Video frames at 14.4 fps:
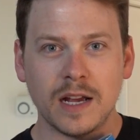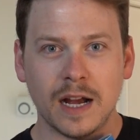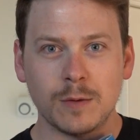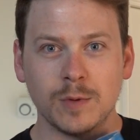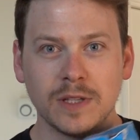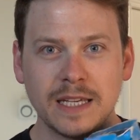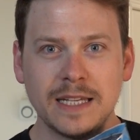I
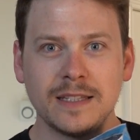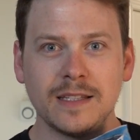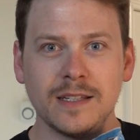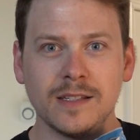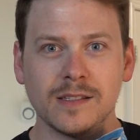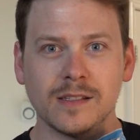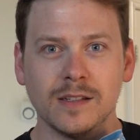will eat
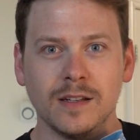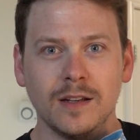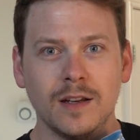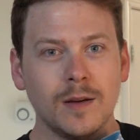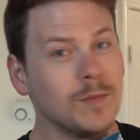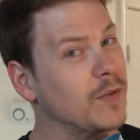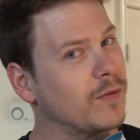these,
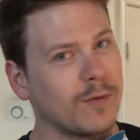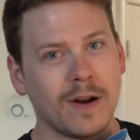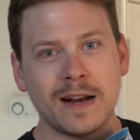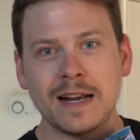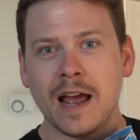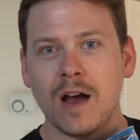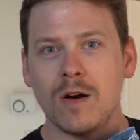but for
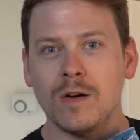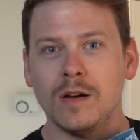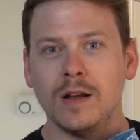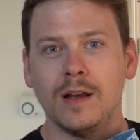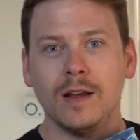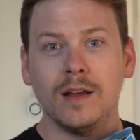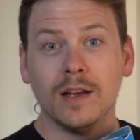right now,
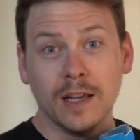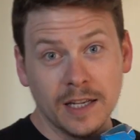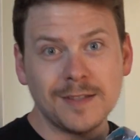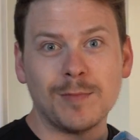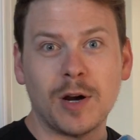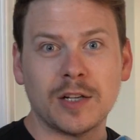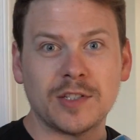
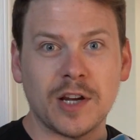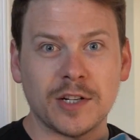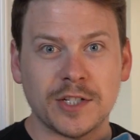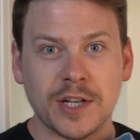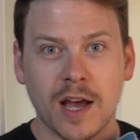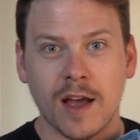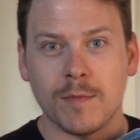it's
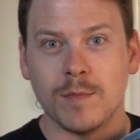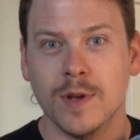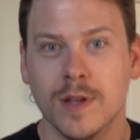montage time.